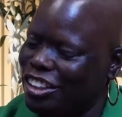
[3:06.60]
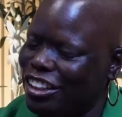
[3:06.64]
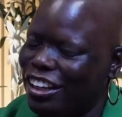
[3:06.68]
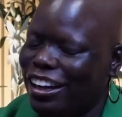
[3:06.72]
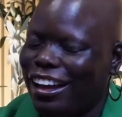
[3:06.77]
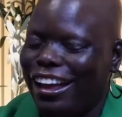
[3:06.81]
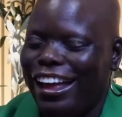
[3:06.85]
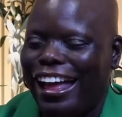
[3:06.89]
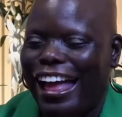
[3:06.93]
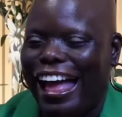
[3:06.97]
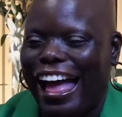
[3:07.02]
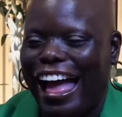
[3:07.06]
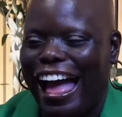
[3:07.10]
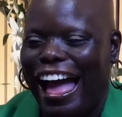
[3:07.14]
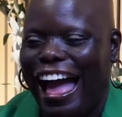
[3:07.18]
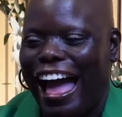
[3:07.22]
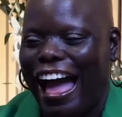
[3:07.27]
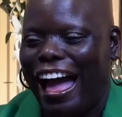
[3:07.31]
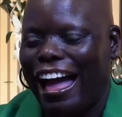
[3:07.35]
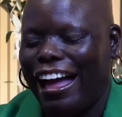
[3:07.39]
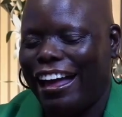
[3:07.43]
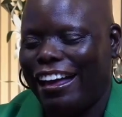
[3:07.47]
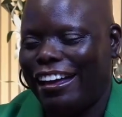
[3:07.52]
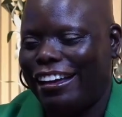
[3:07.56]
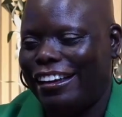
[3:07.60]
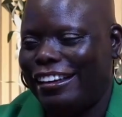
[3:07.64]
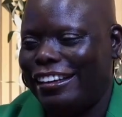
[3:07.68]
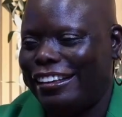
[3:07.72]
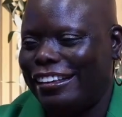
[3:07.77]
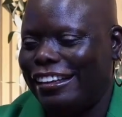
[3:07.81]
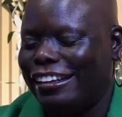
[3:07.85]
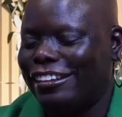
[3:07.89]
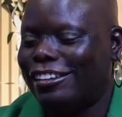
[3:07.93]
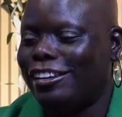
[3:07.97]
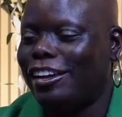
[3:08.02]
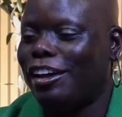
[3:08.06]
I
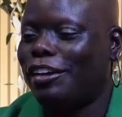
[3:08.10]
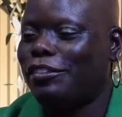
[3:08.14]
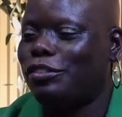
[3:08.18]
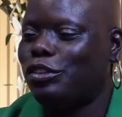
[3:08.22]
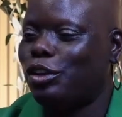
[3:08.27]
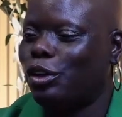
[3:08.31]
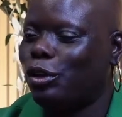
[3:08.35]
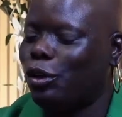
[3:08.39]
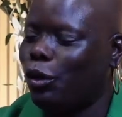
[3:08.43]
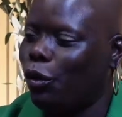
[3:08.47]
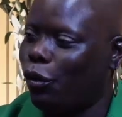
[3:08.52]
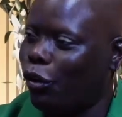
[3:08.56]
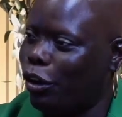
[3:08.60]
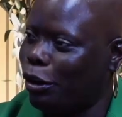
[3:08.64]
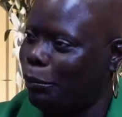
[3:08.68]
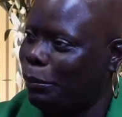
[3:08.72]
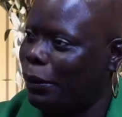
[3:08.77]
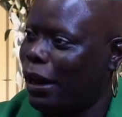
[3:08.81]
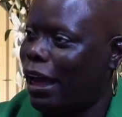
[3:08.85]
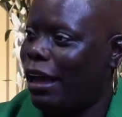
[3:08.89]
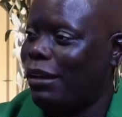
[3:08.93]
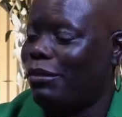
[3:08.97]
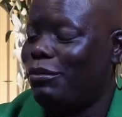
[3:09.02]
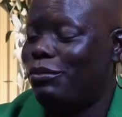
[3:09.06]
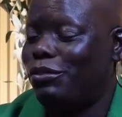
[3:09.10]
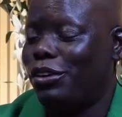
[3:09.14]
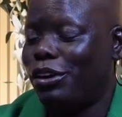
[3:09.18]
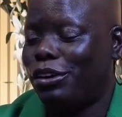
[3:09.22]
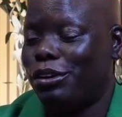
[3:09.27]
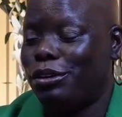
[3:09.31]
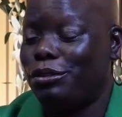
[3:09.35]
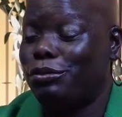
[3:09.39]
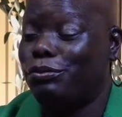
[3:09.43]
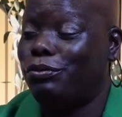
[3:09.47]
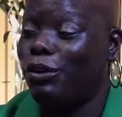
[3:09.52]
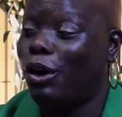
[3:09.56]
love the Lord, but I'm very
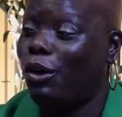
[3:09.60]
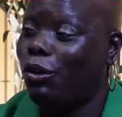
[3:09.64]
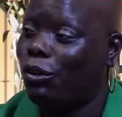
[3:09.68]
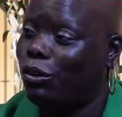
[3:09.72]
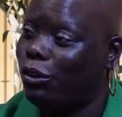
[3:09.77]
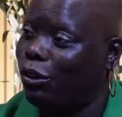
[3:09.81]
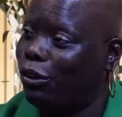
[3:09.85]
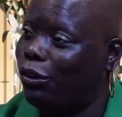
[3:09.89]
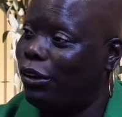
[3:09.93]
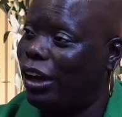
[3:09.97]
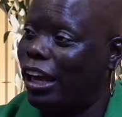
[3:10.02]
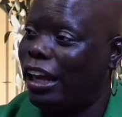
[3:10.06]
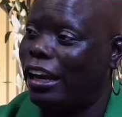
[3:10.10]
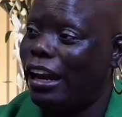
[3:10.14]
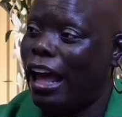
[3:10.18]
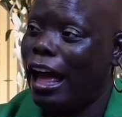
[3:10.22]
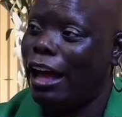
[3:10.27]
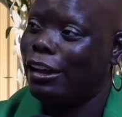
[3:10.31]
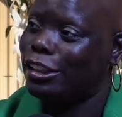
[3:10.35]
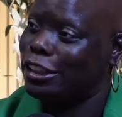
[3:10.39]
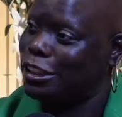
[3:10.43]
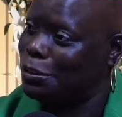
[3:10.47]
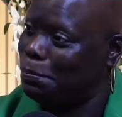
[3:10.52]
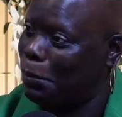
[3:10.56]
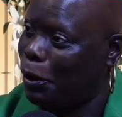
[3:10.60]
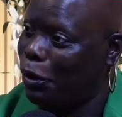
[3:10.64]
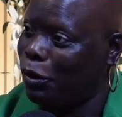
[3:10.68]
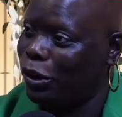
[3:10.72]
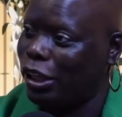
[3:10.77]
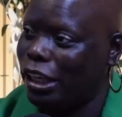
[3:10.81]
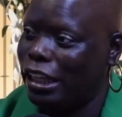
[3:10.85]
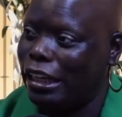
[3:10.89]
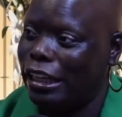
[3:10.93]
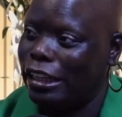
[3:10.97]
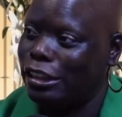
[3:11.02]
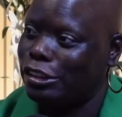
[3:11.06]
vocal and
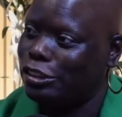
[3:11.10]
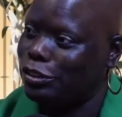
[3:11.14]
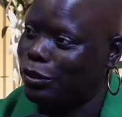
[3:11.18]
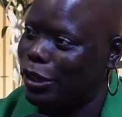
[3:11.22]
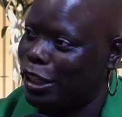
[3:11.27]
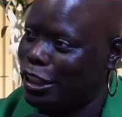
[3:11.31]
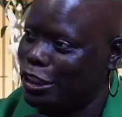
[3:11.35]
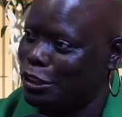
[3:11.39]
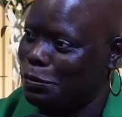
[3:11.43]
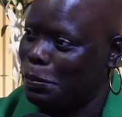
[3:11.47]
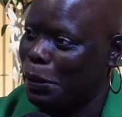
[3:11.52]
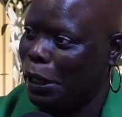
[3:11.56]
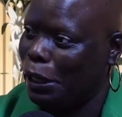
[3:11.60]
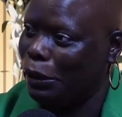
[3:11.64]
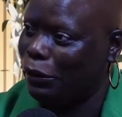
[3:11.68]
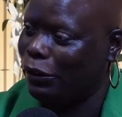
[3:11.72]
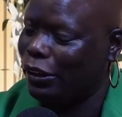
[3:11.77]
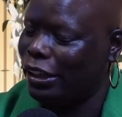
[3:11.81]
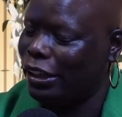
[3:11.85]
outspoken and transparent.